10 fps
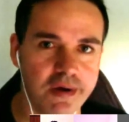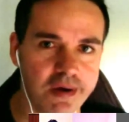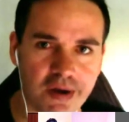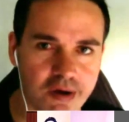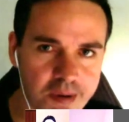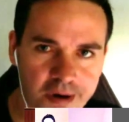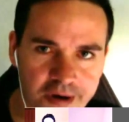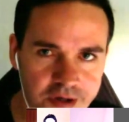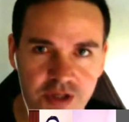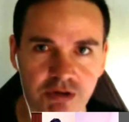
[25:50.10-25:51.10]
you know,
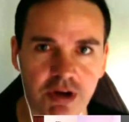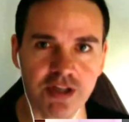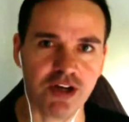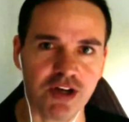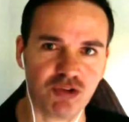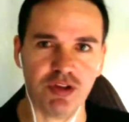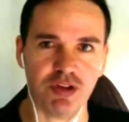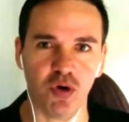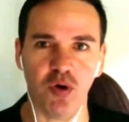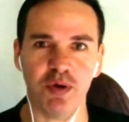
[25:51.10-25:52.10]
America's the greatest country in the
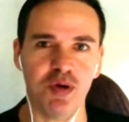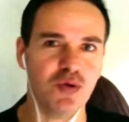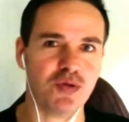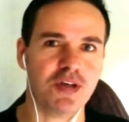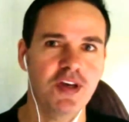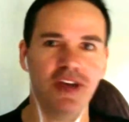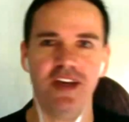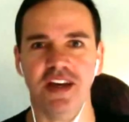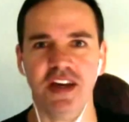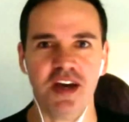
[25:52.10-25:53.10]
world because
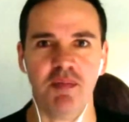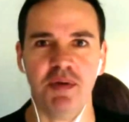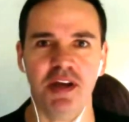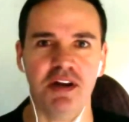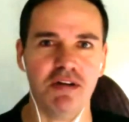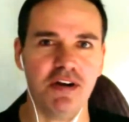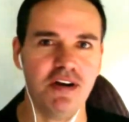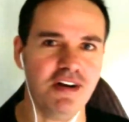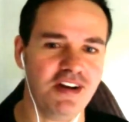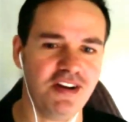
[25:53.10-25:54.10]
you can come here
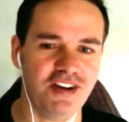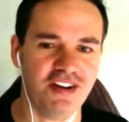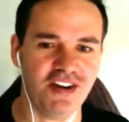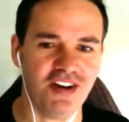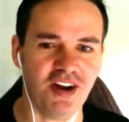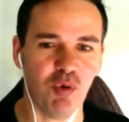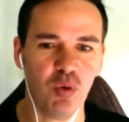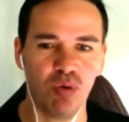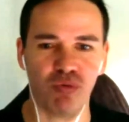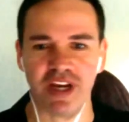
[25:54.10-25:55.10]
and you don't have all
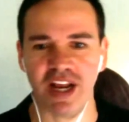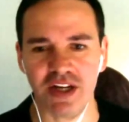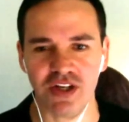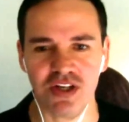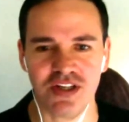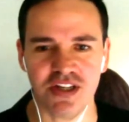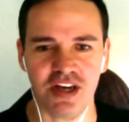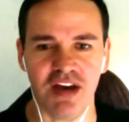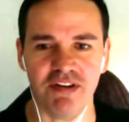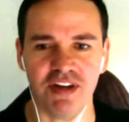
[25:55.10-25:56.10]
the regulations that you
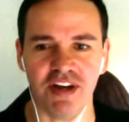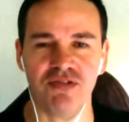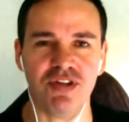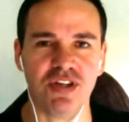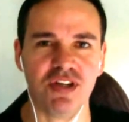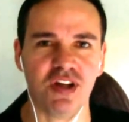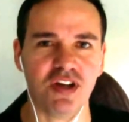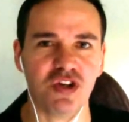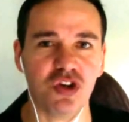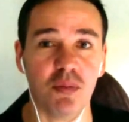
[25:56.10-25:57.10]
have in countries
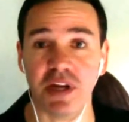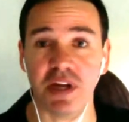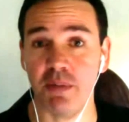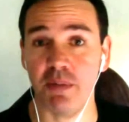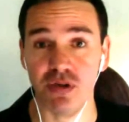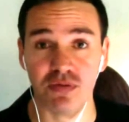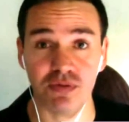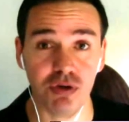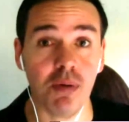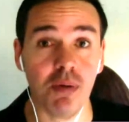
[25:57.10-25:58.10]
like Germany and most of
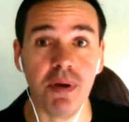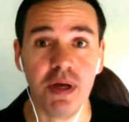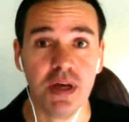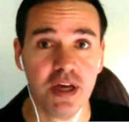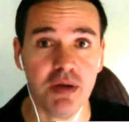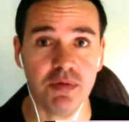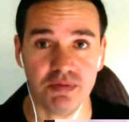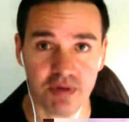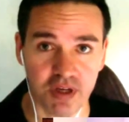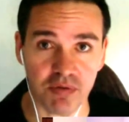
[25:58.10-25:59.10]
Europe. He was
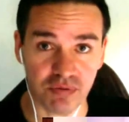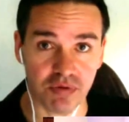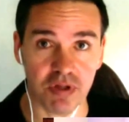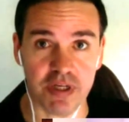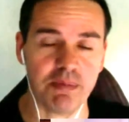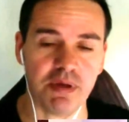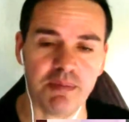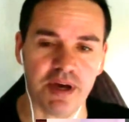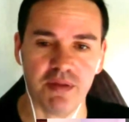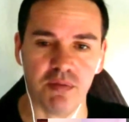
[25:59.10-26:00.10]
really happy
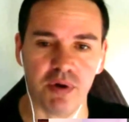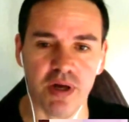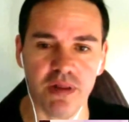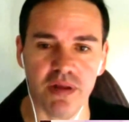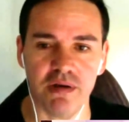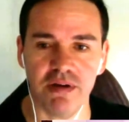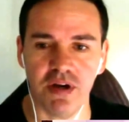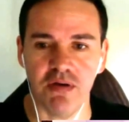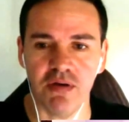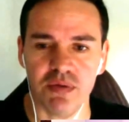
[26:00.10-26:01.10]
about the way that, you
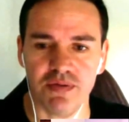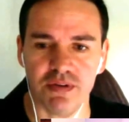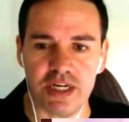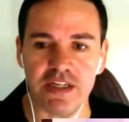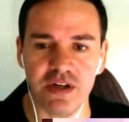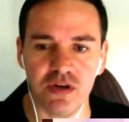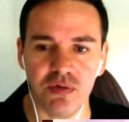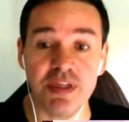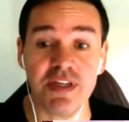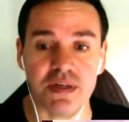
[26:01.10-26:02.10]
know, it was very easy to do
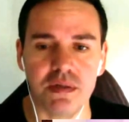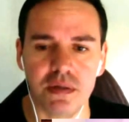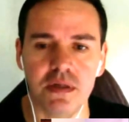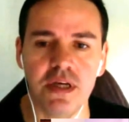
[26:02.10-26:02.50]
business